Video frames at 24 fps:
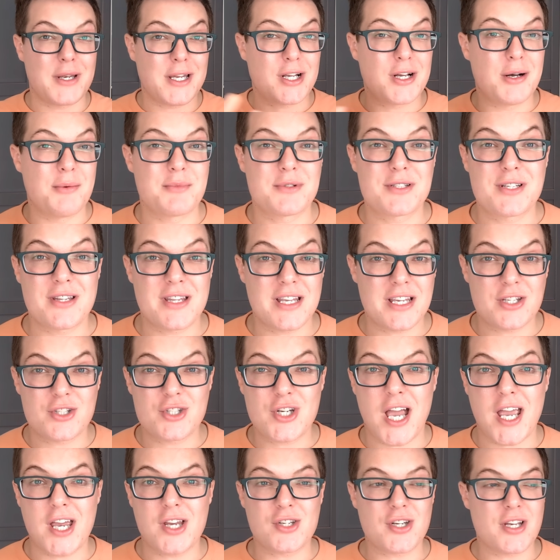when it comes to these
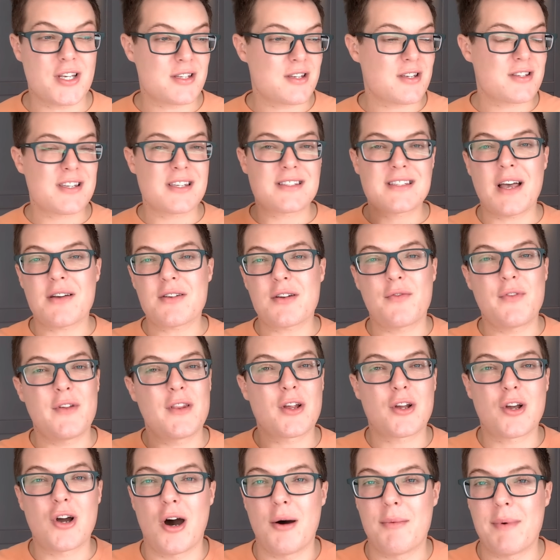changes. So sign off in
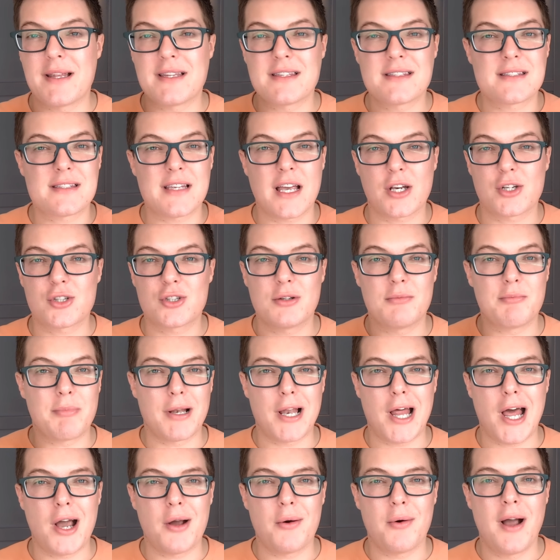the comments section
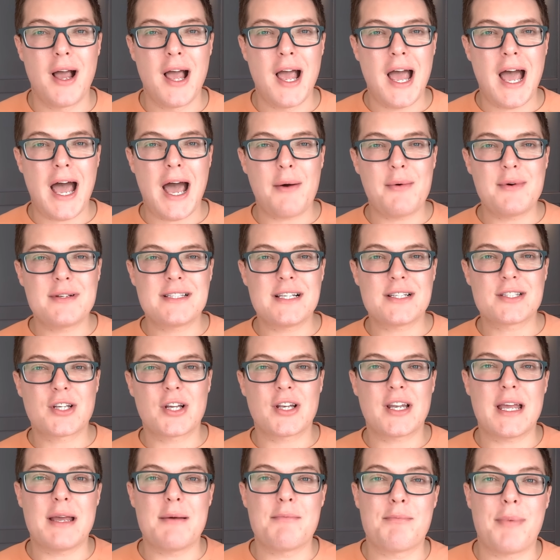below. How is this
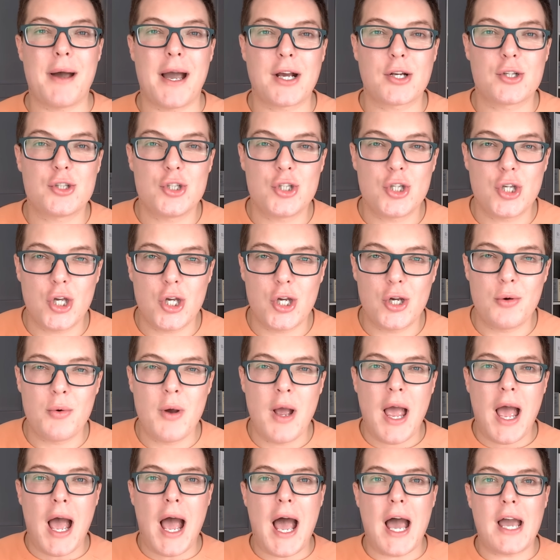going to impact you?
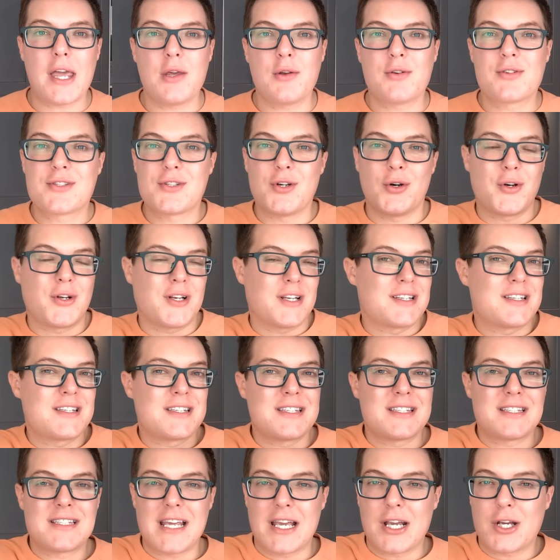Are you still going to
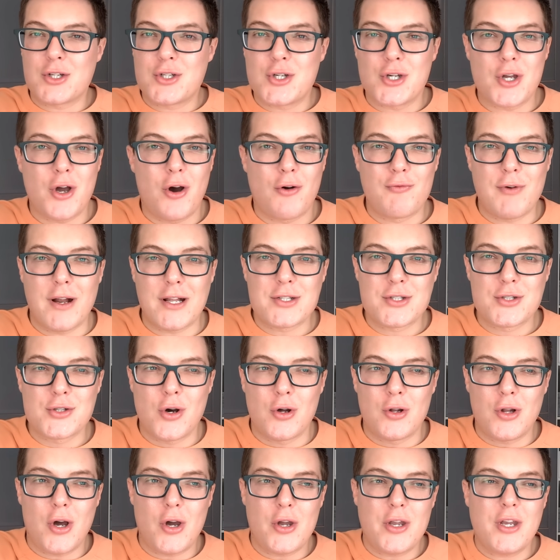stick to your
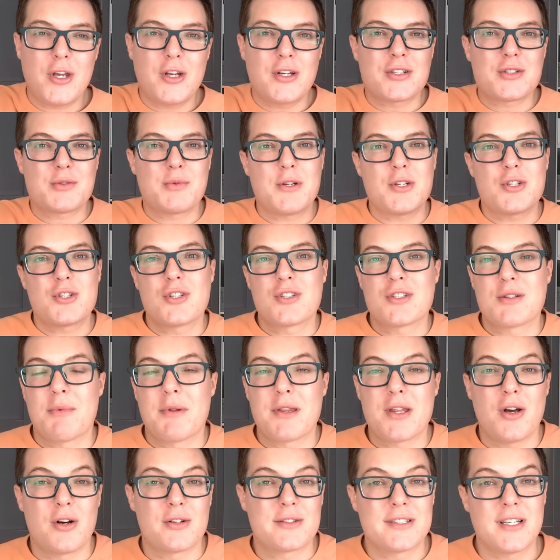retinol? Or are you going to switch to some
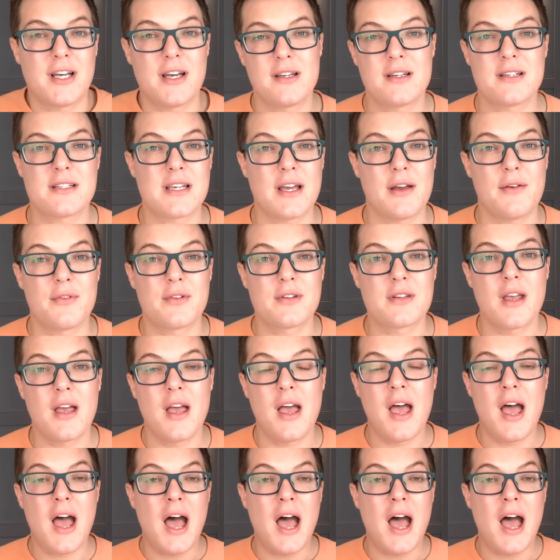of the alternatives?